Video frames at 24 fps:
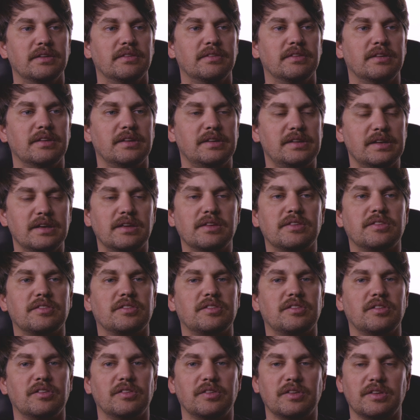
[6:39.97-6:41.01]
The
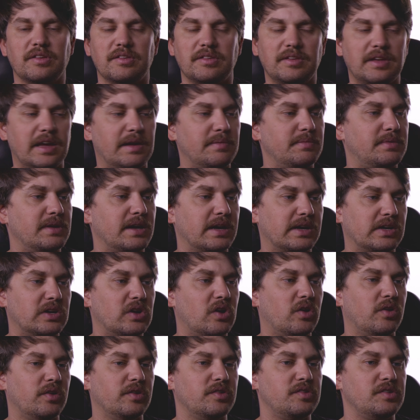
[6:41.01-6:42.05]
discs are the same
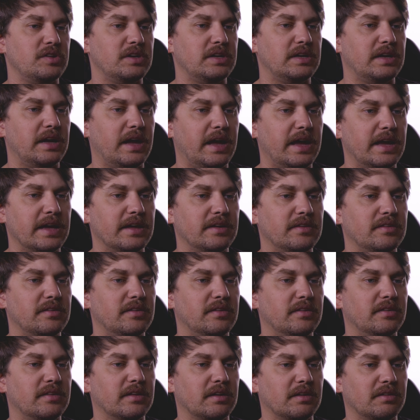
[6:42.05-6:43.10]
technology, and
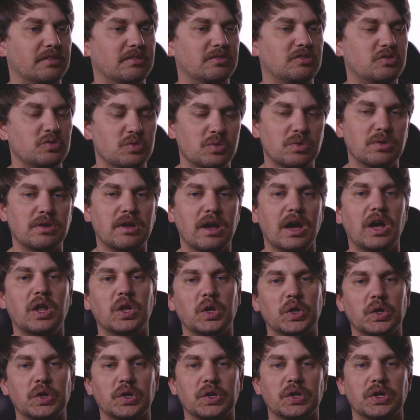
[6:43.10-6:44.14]
the dual
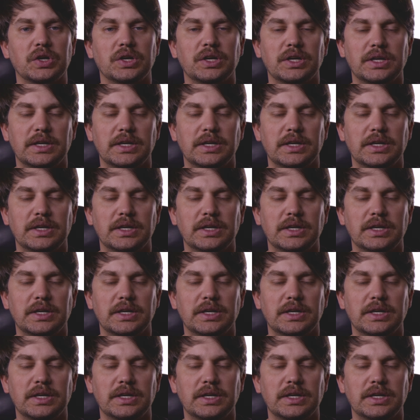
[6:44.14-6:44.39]
color